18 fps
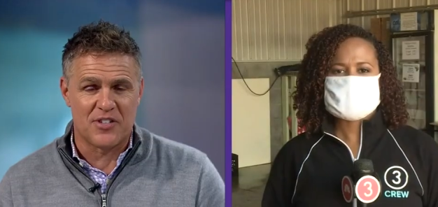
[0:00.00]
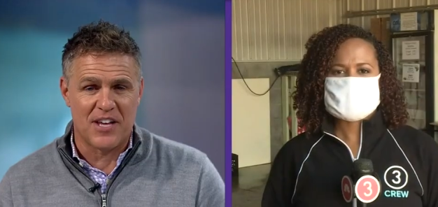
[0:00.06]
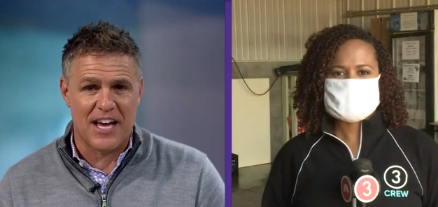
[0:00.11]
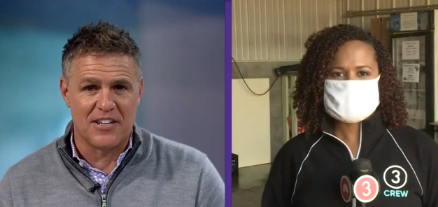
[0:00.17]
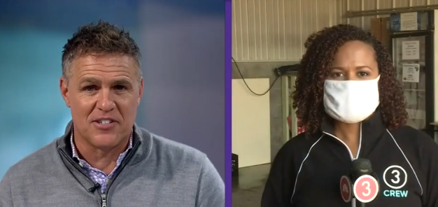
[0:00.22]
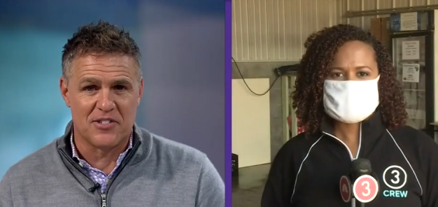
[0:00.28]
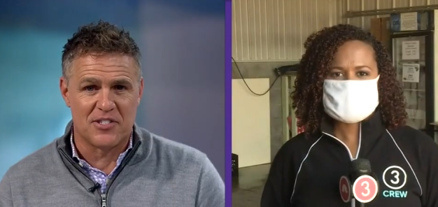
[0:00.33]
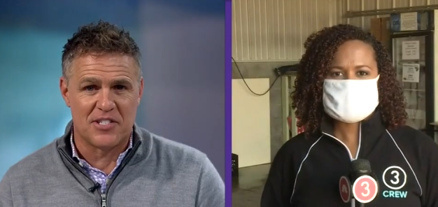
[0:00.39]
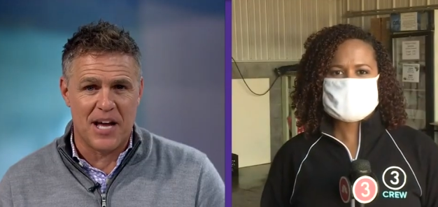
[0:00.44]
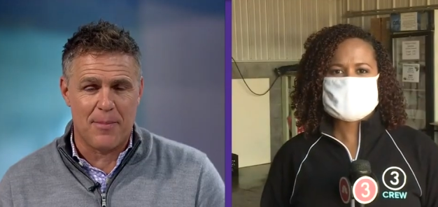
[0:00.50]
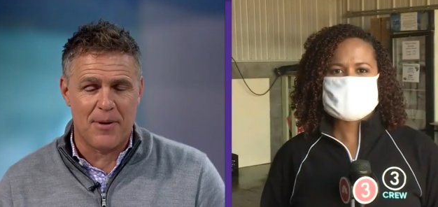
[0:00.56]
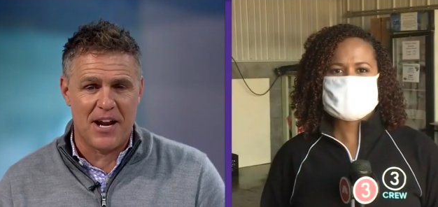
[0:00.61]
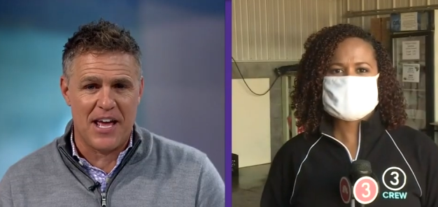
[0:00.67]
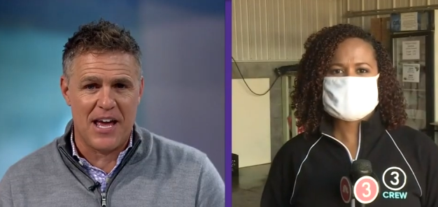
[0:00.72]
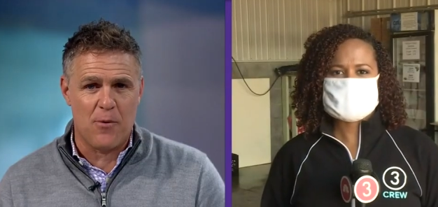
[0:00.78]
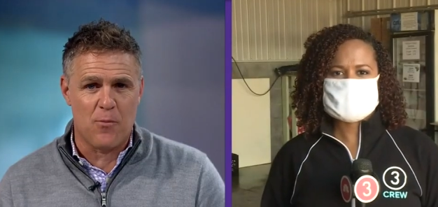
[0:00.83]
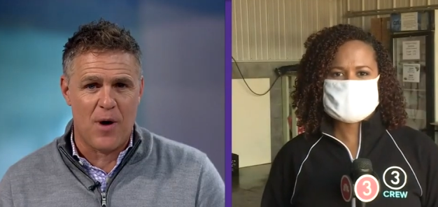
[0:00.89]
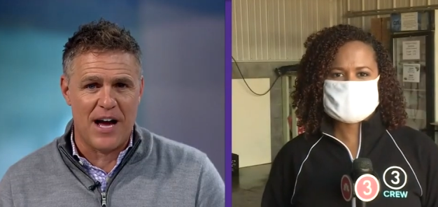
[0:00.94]
Speaker 1: at
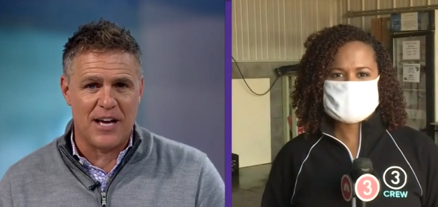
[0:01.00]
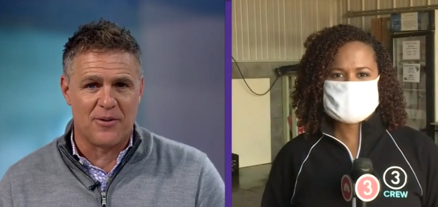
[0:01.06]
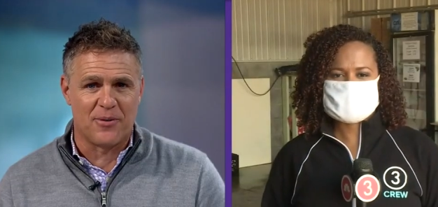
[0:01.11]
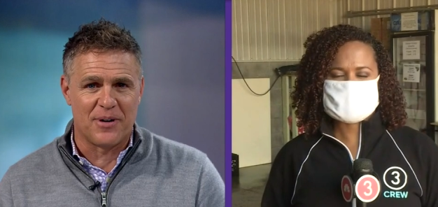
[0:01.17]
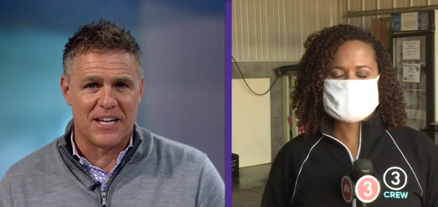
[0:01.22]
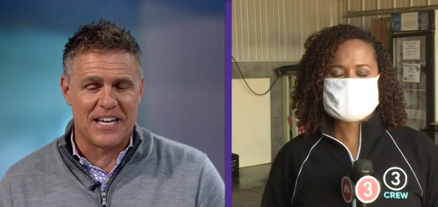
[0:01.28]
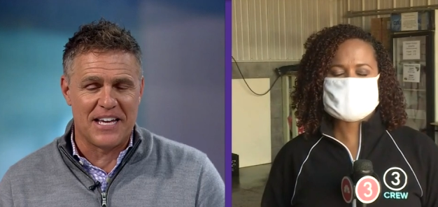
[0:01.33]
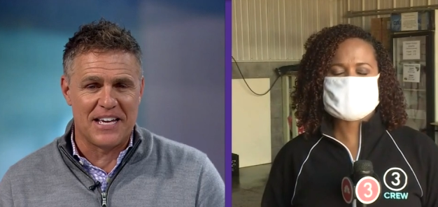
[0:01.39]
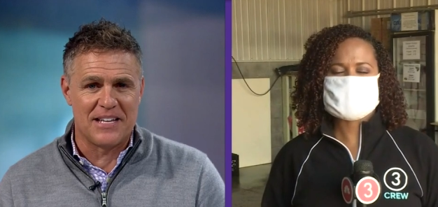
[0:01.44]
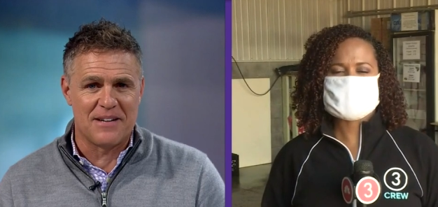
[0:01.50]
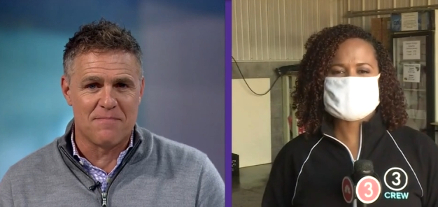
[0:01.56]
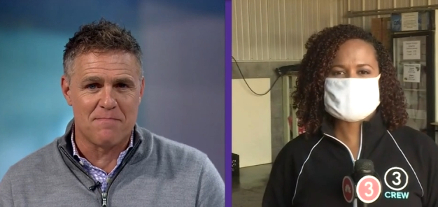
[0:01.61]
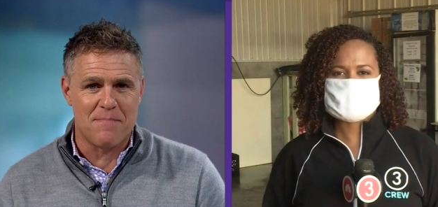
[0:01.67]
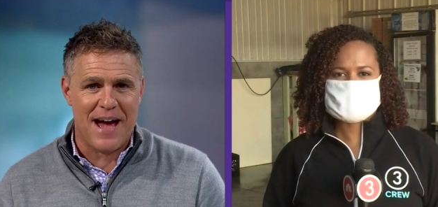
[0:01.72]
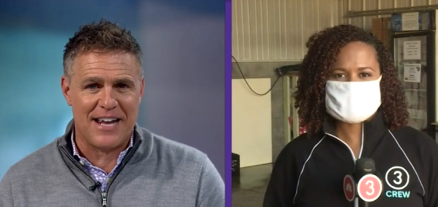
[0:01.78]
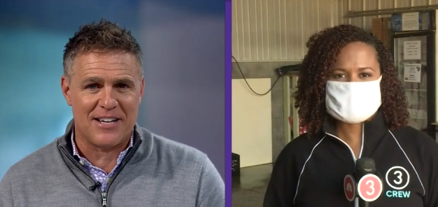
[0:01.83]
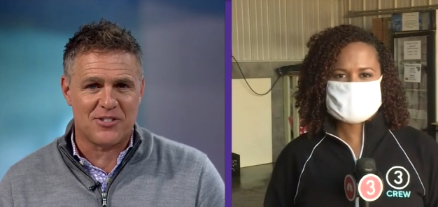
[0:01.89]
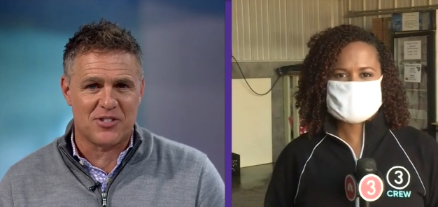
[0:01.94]
Debonné Winery in
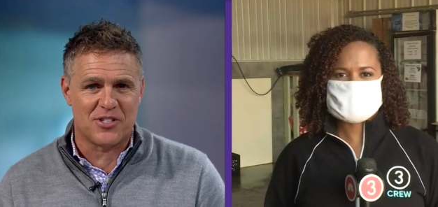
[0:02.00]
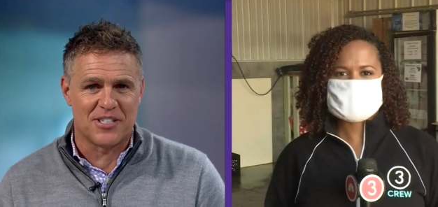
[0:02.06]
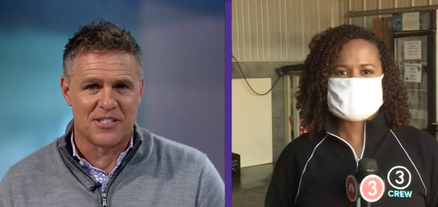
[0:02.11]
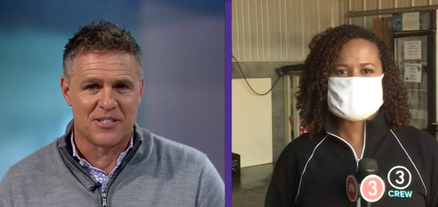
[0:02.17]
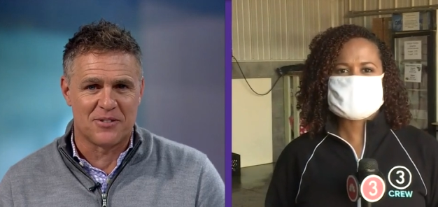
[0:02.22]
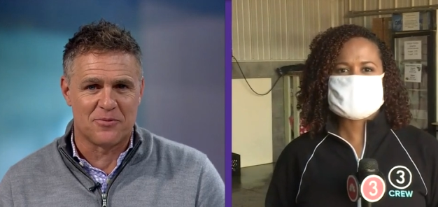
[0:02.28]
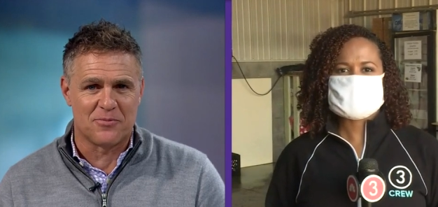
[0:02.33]
Madison.